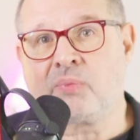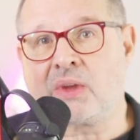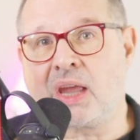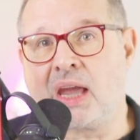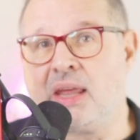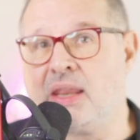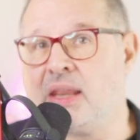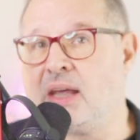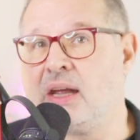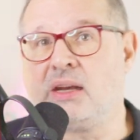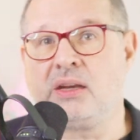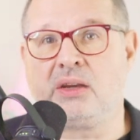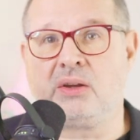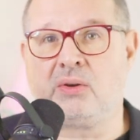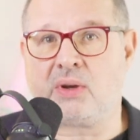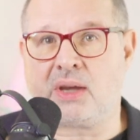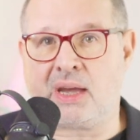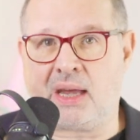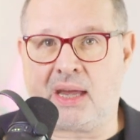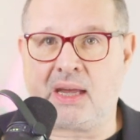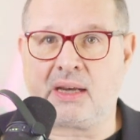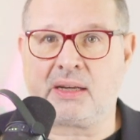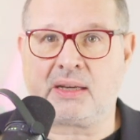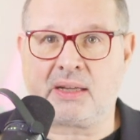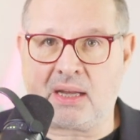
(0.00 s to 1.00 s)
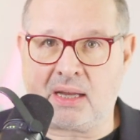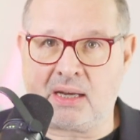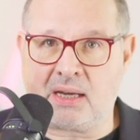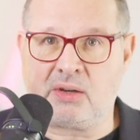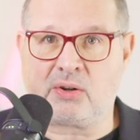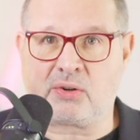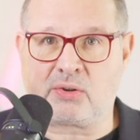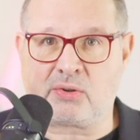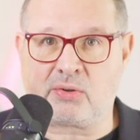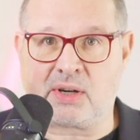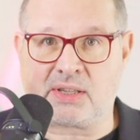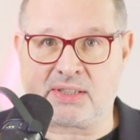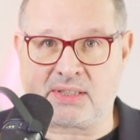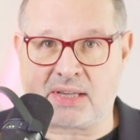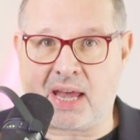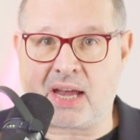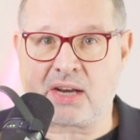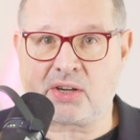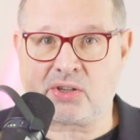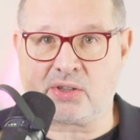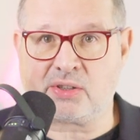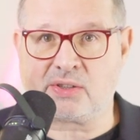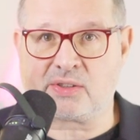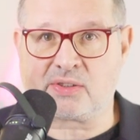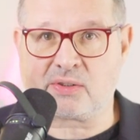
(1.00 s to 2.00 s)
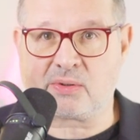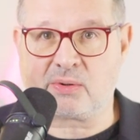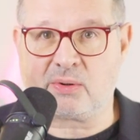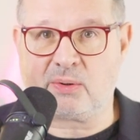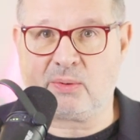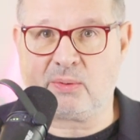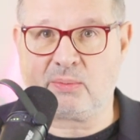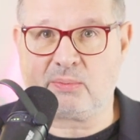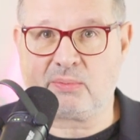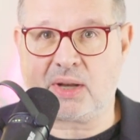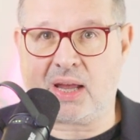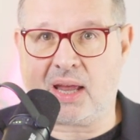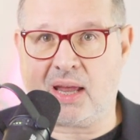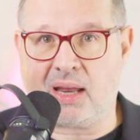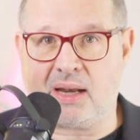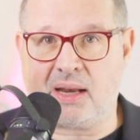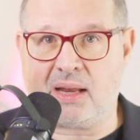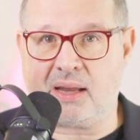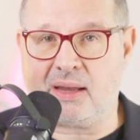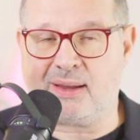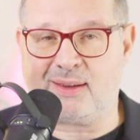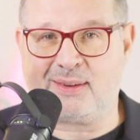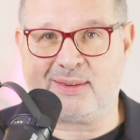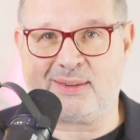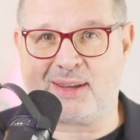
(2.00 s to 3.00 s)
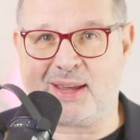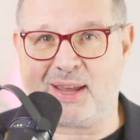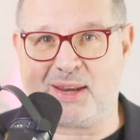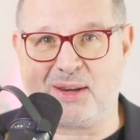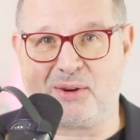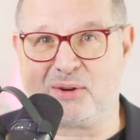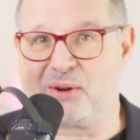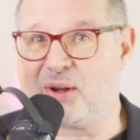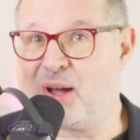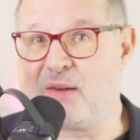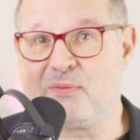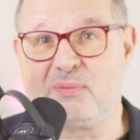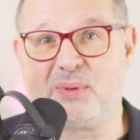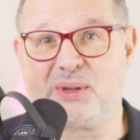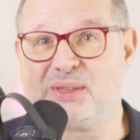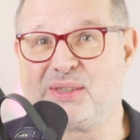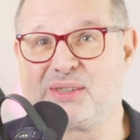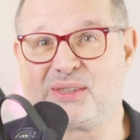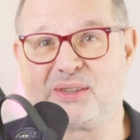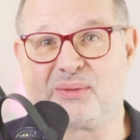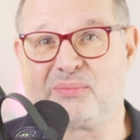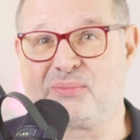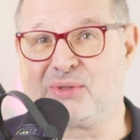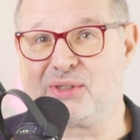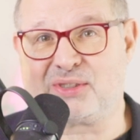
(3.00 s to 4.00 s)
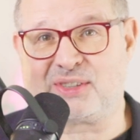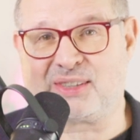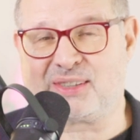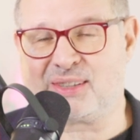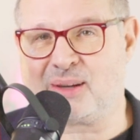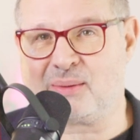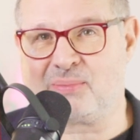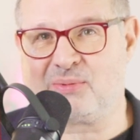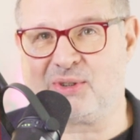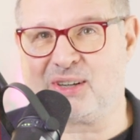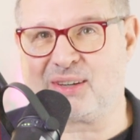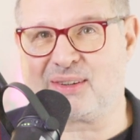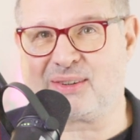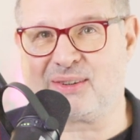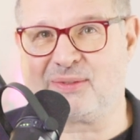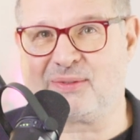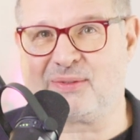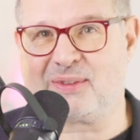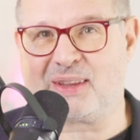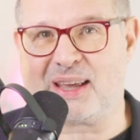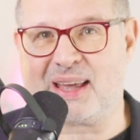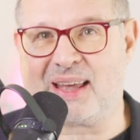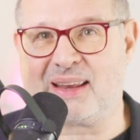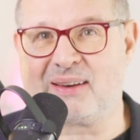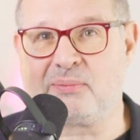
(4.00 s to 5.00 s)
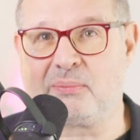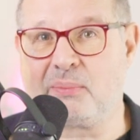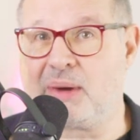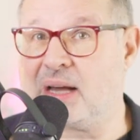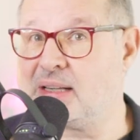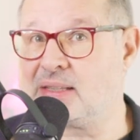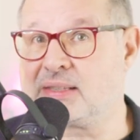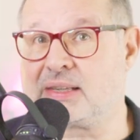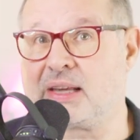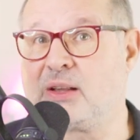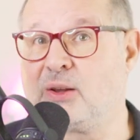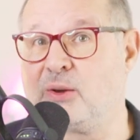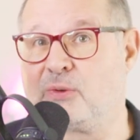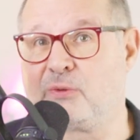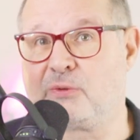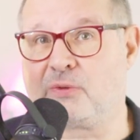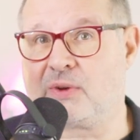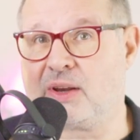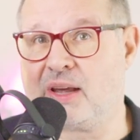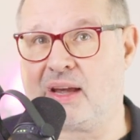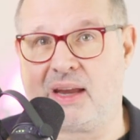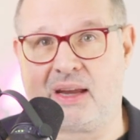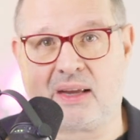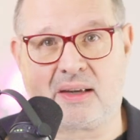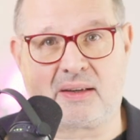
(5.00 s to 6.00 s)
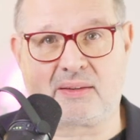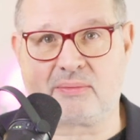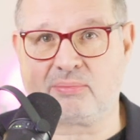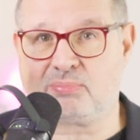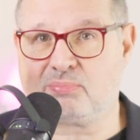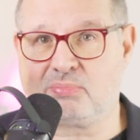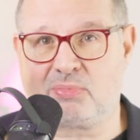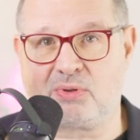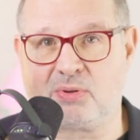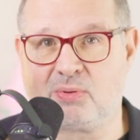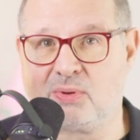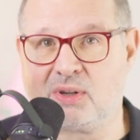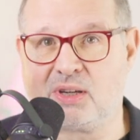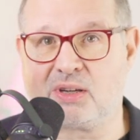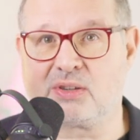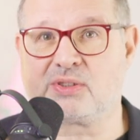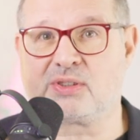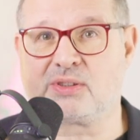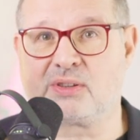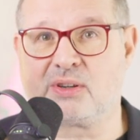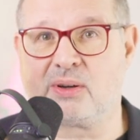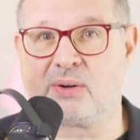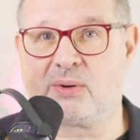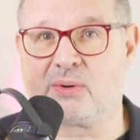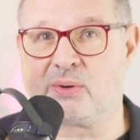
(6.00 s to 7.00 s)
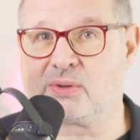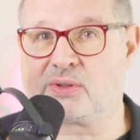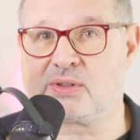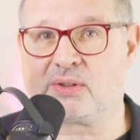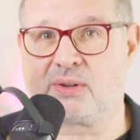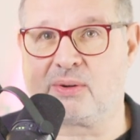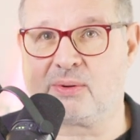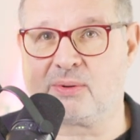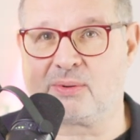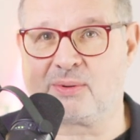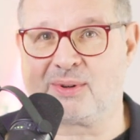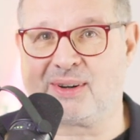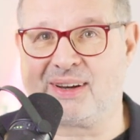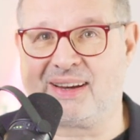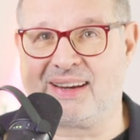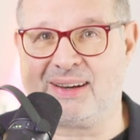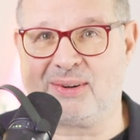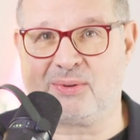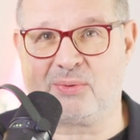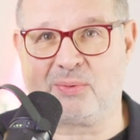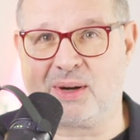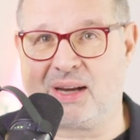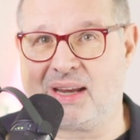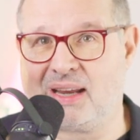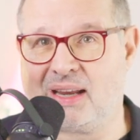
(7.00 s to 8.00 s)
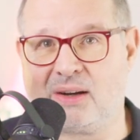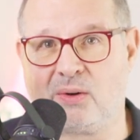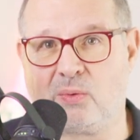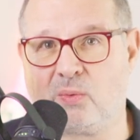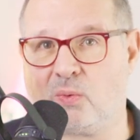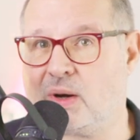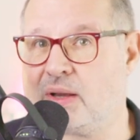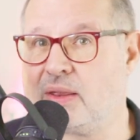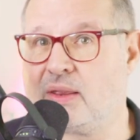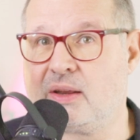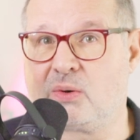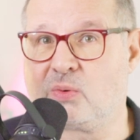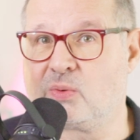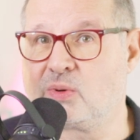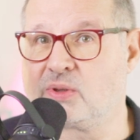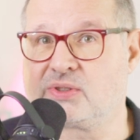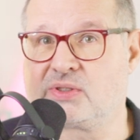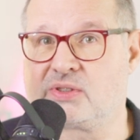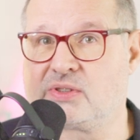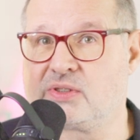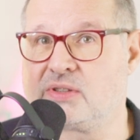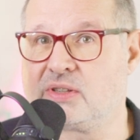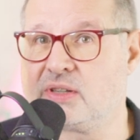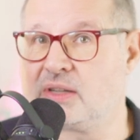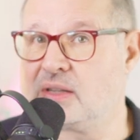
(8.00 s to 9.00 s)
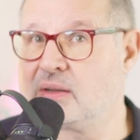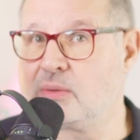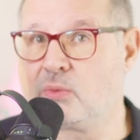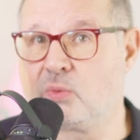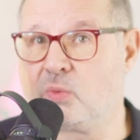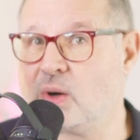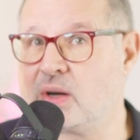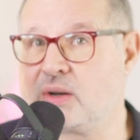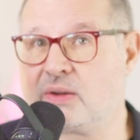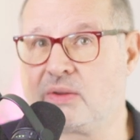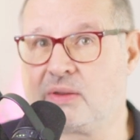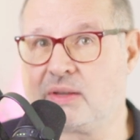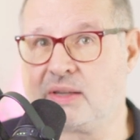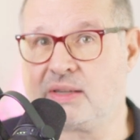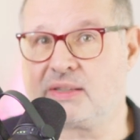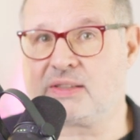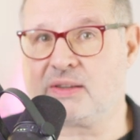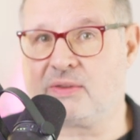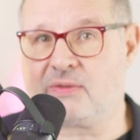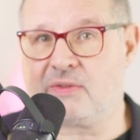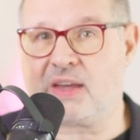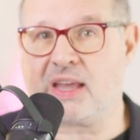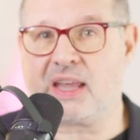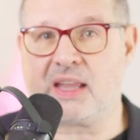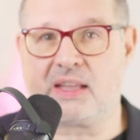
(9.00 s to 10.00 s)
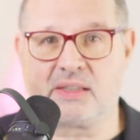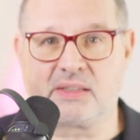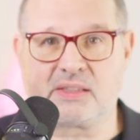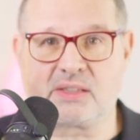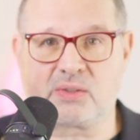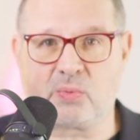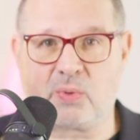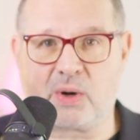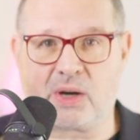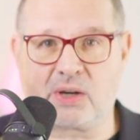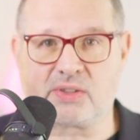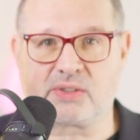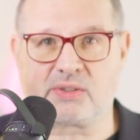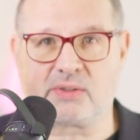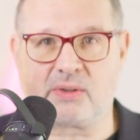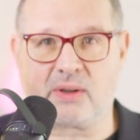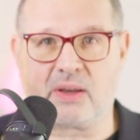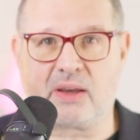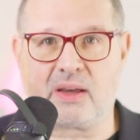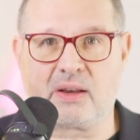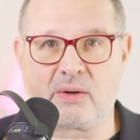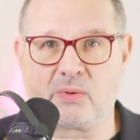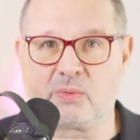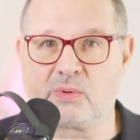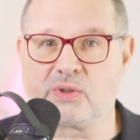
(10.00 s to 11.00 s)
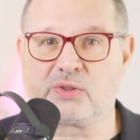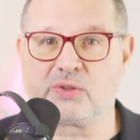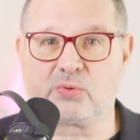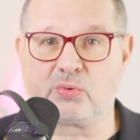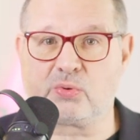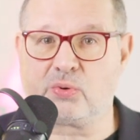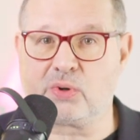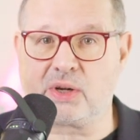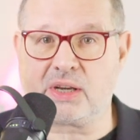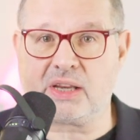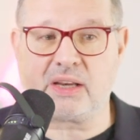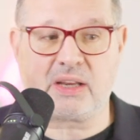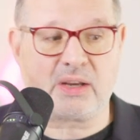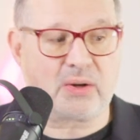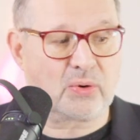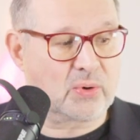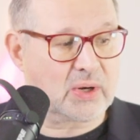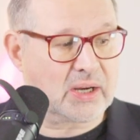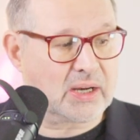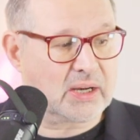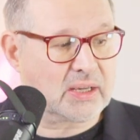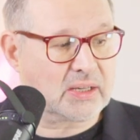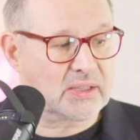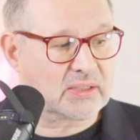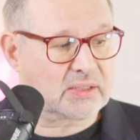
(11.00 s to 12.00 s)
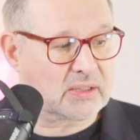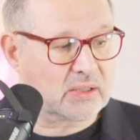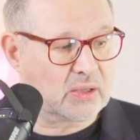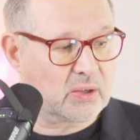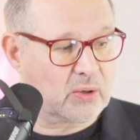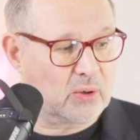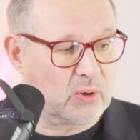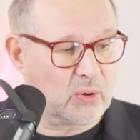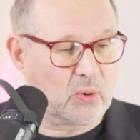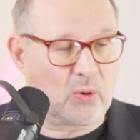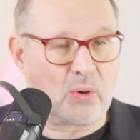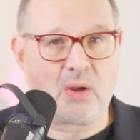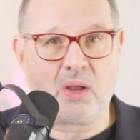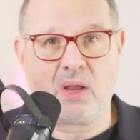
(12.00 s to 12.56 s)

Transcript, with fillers: And then you can't get your transactions through. And, and, and you know, I've been subject of that myself, like, two years ago or so, right? When when there was the one of these events where Solana was really, really slow.